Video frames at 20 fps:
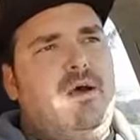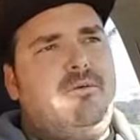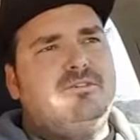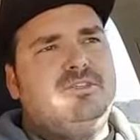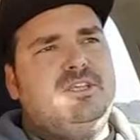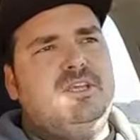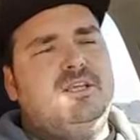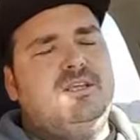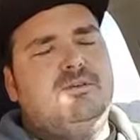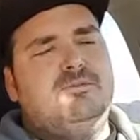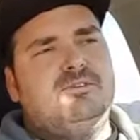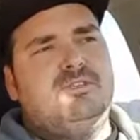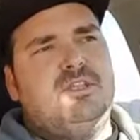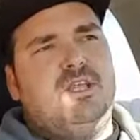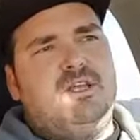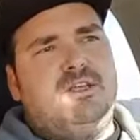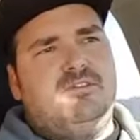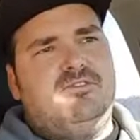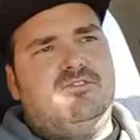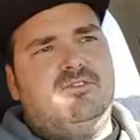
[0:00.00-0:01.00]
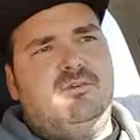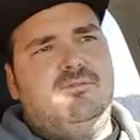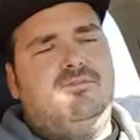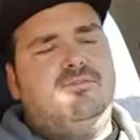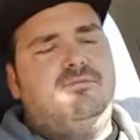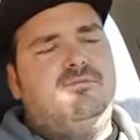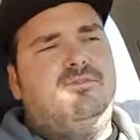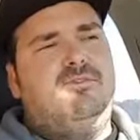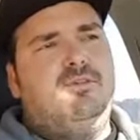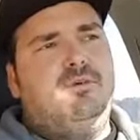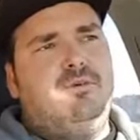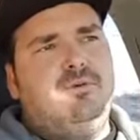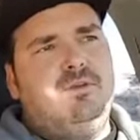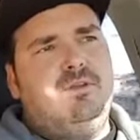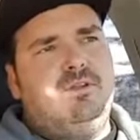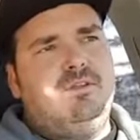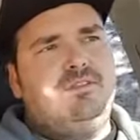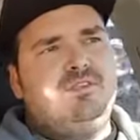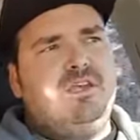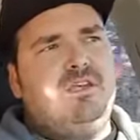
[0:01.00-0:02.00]
I was thinking it was like a trip from
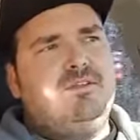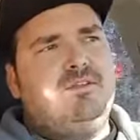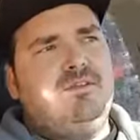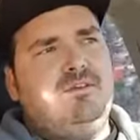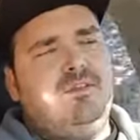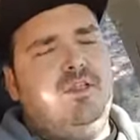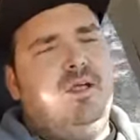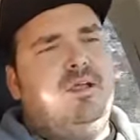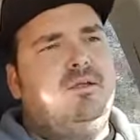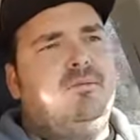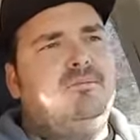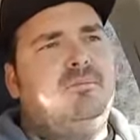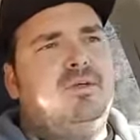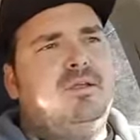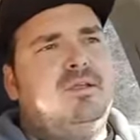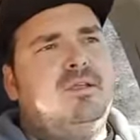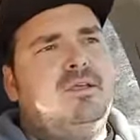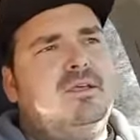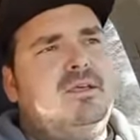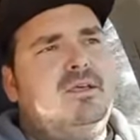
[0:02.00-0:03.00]
Florida to South Carolina, but